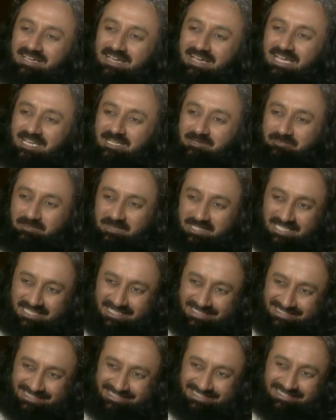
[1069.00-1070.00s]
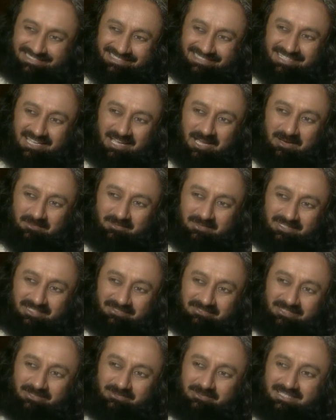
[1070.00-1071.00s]
at peace, in harmony
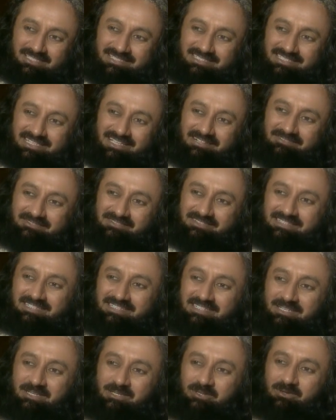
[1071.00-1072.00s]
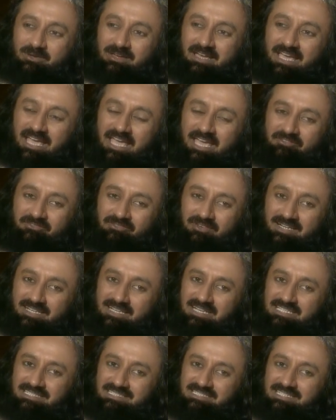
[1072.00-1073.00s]
with oneself. No?
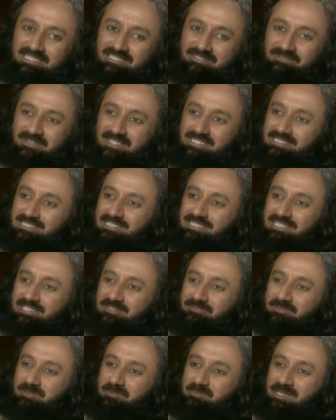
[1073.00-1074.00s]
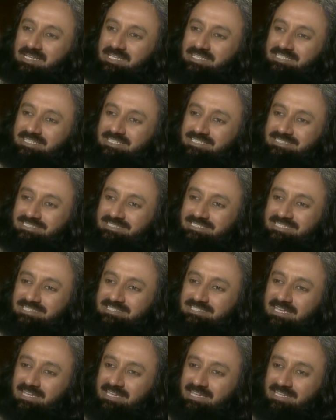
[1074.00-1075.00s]
Effortlessness, first key for meditation. The
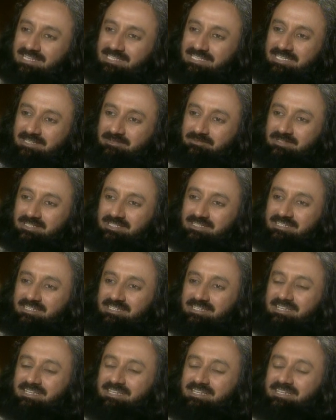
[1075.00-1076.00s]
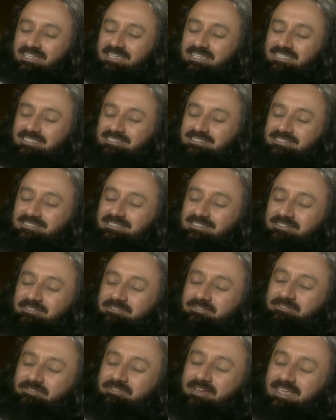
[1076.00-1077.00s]
second key word is
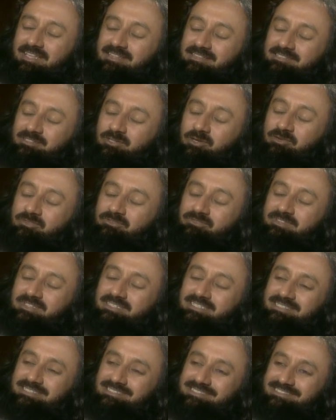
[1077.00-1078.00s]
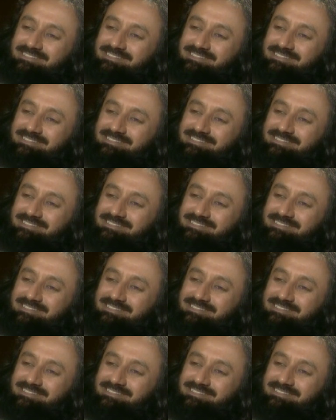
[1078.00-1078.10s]
faith, confidence.